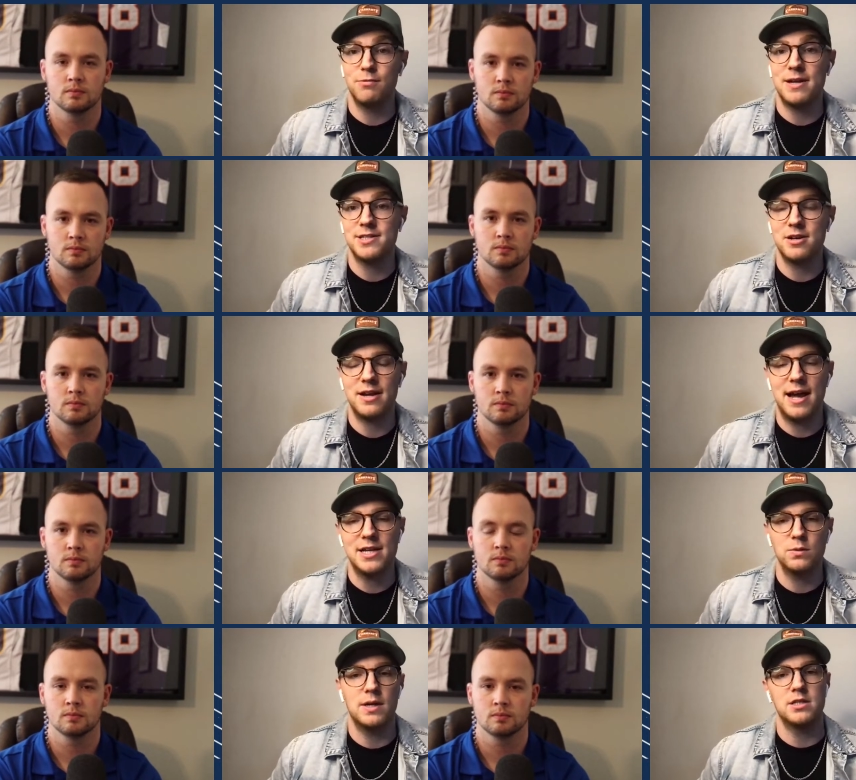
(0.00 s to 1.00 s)
Speaker 1: to rest their
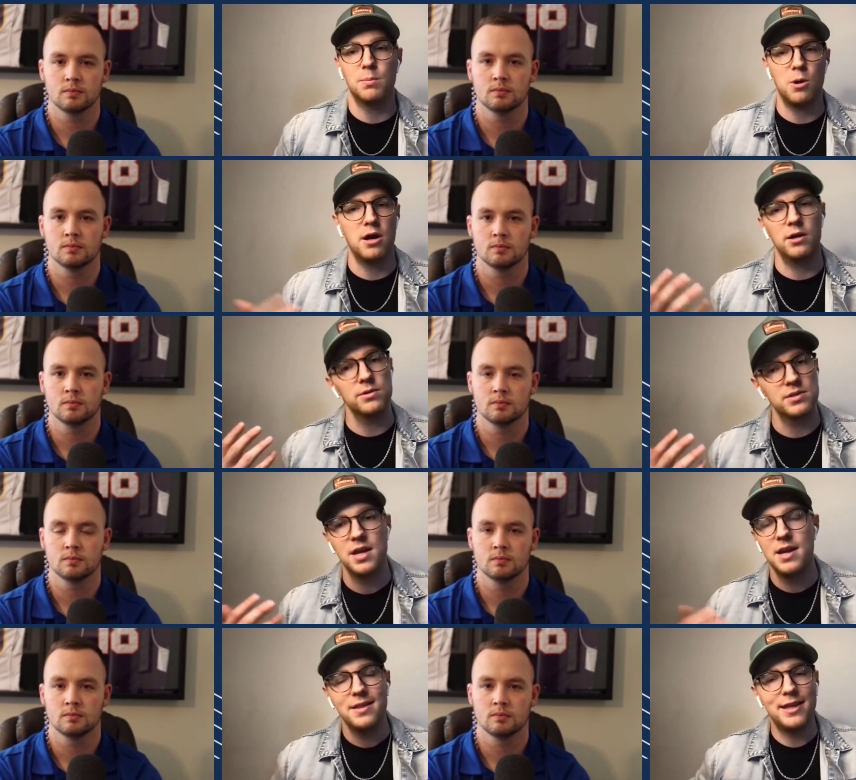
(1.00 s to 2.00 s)
guys, whereas the Broncos,
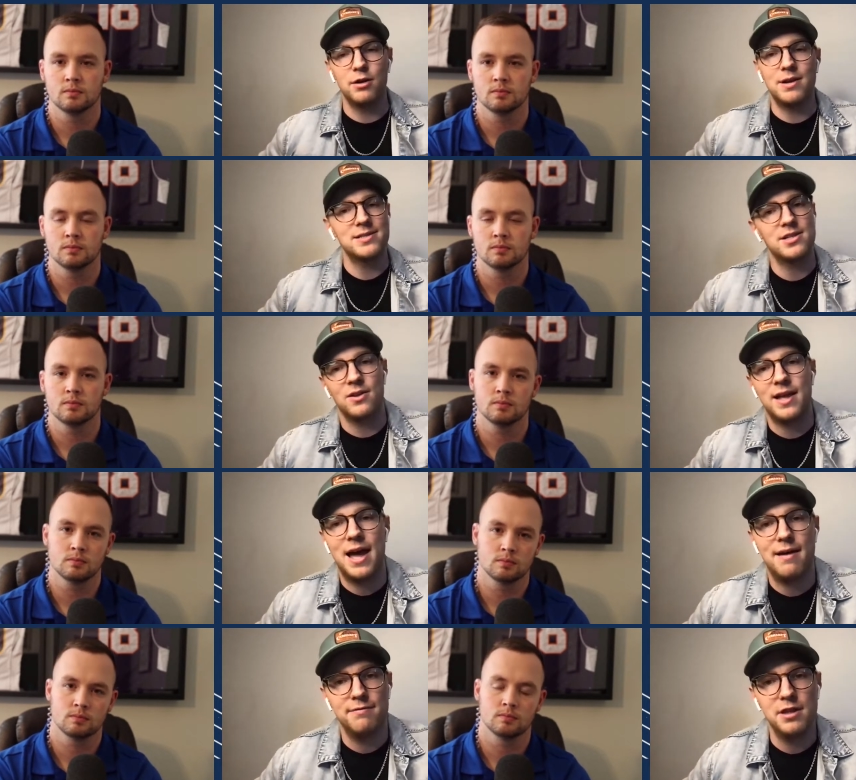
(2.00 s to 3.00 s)
they don't necessarily
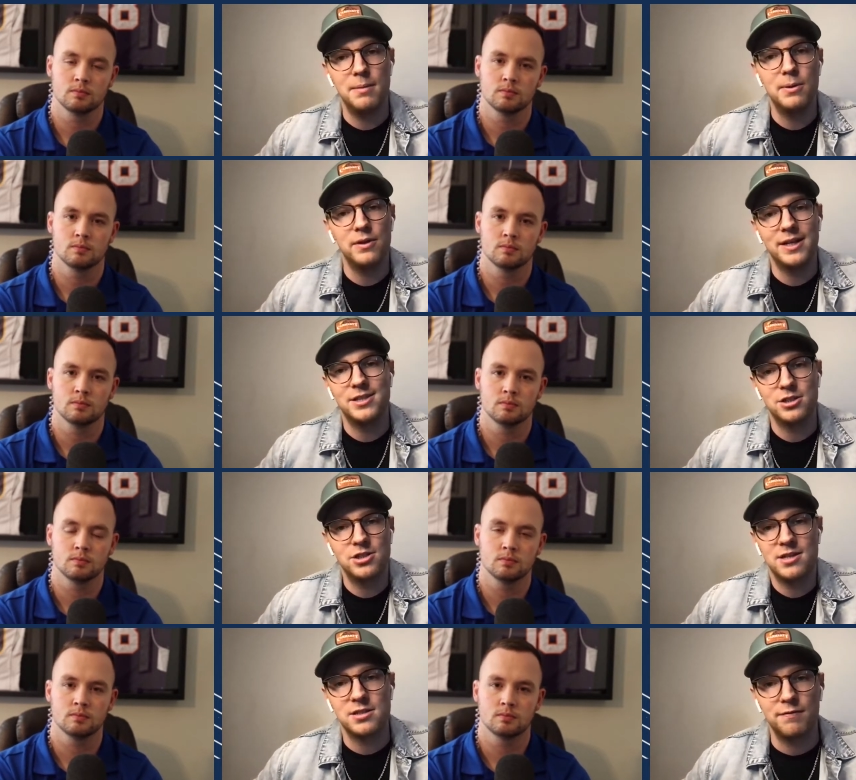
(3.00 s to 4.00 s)
have the ability to
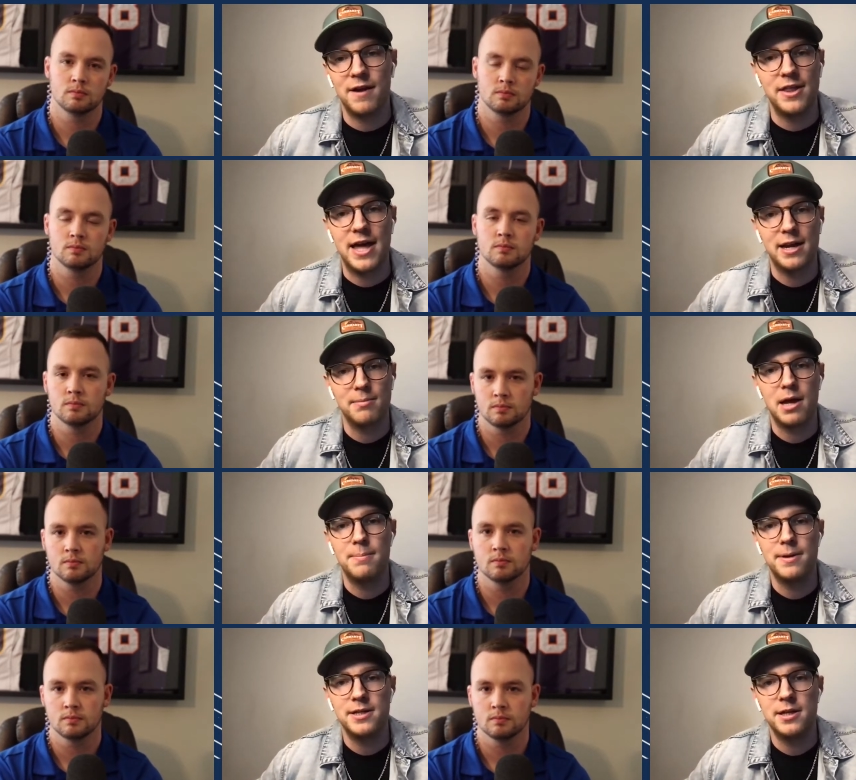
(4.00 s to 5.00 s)
justify that, in my
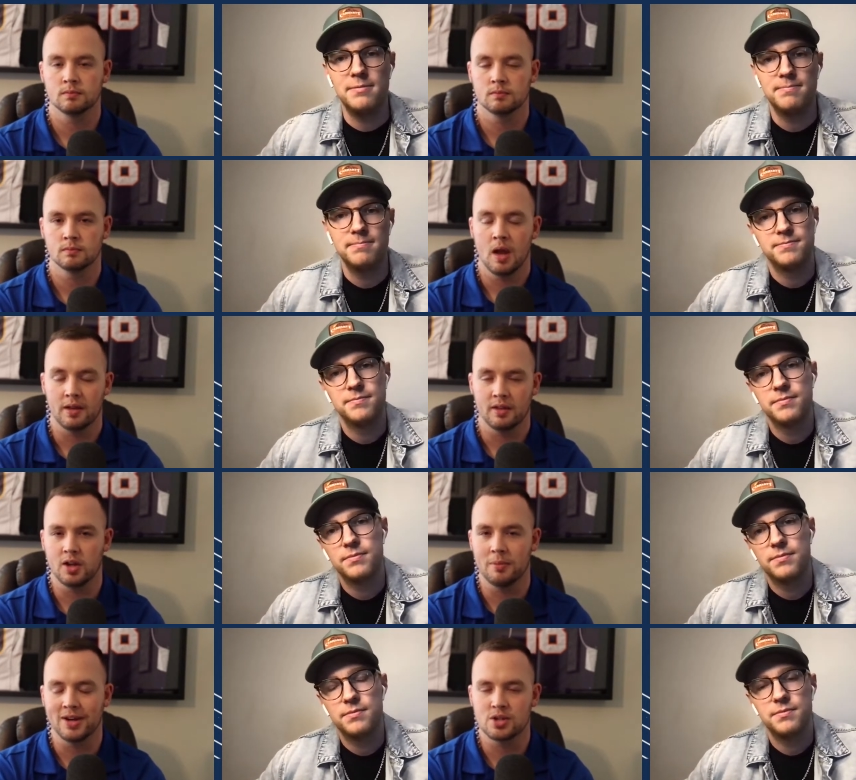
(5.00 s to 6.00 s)
opinion.
Speaker 2: I think you
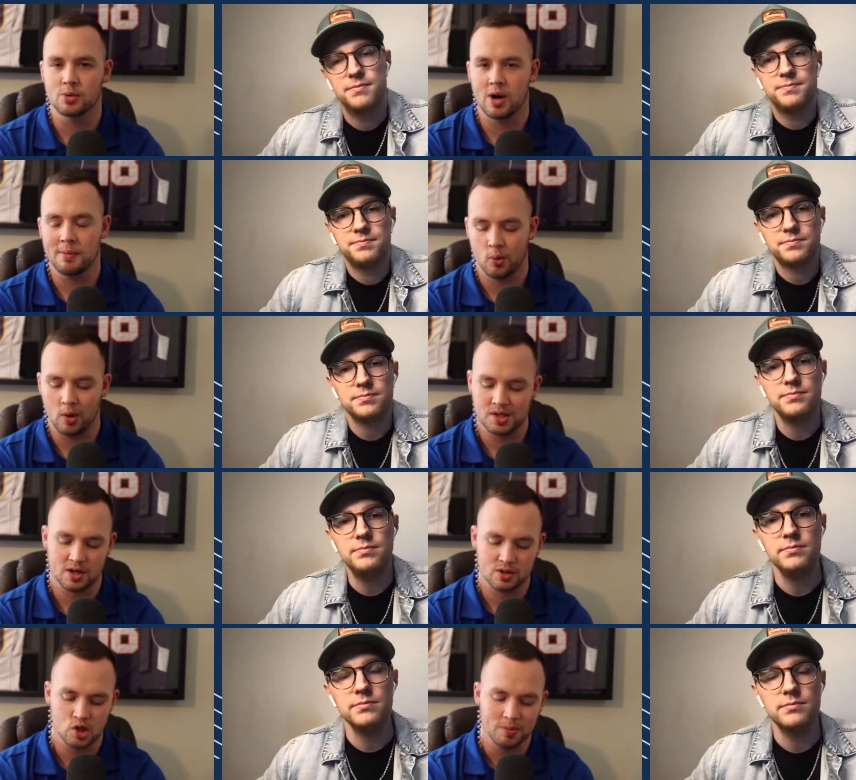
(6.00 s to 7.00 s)
make some great points there,
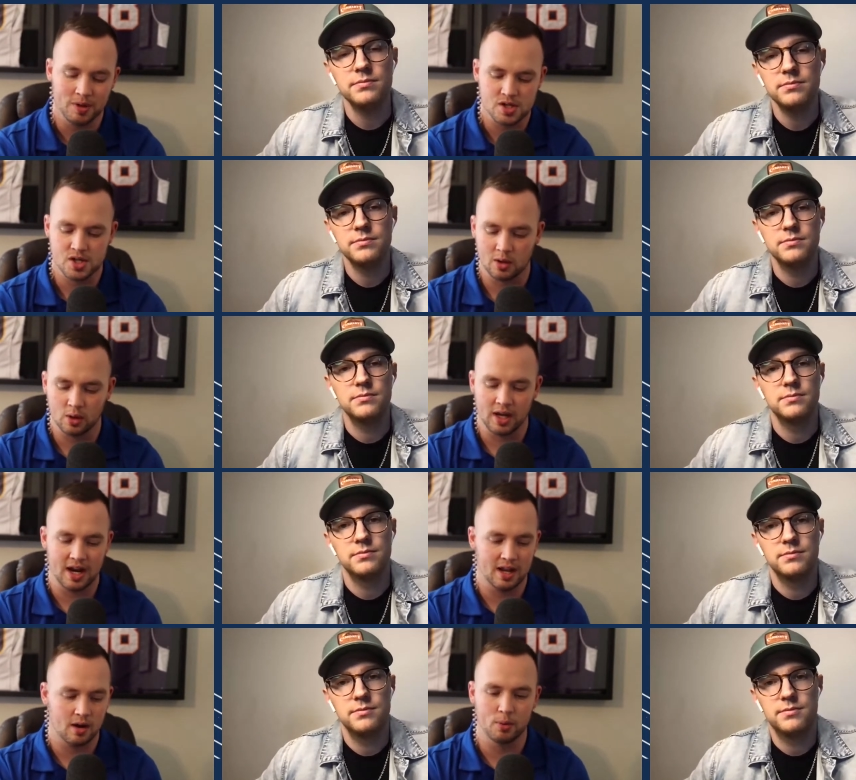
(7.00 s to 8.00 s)
too, because you can look at it
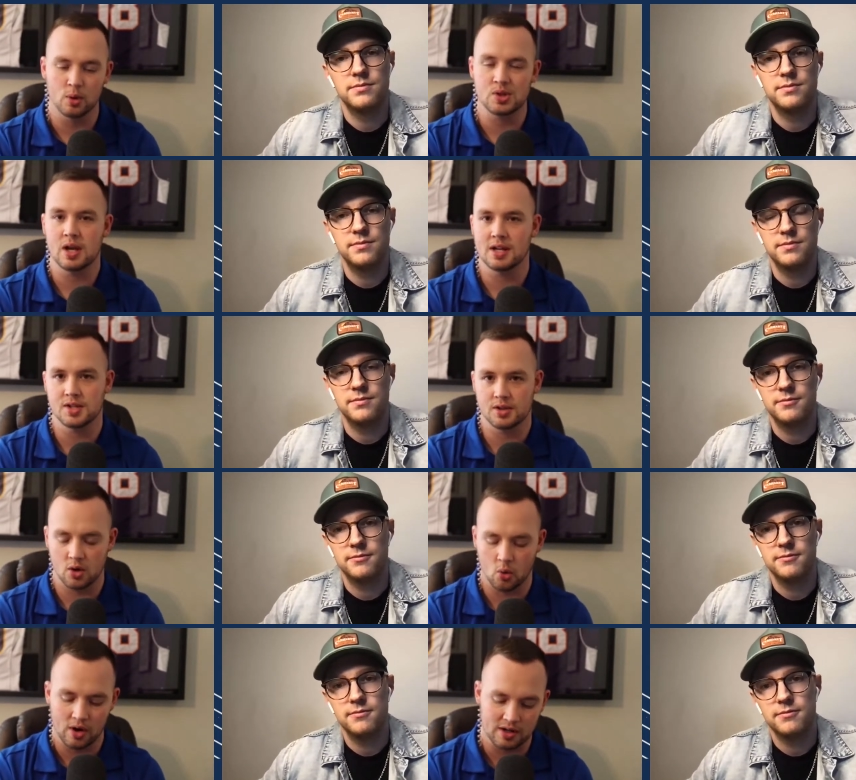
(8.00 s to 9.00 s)
on both sides of the
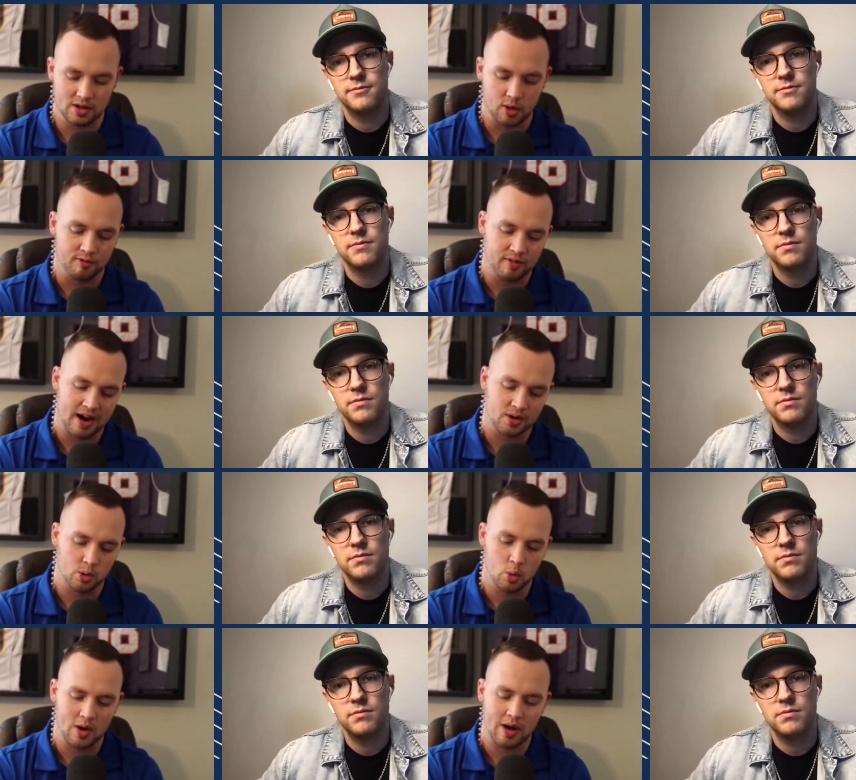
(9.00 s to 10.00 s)
coin, and you can factor in,
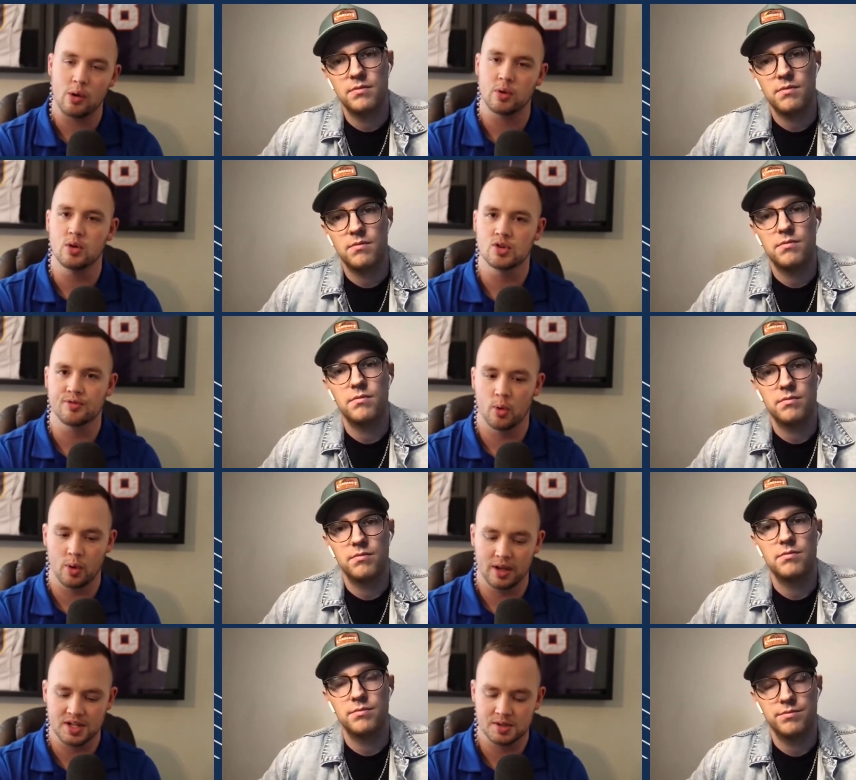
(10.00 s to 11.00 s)
well, how useful it
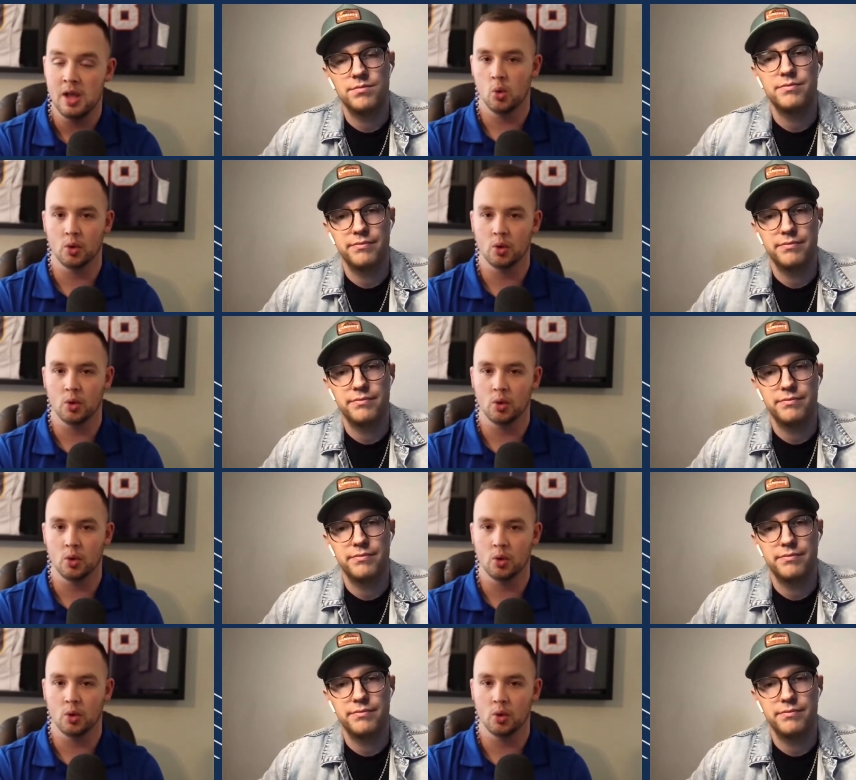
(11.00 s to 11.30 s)
is. Well,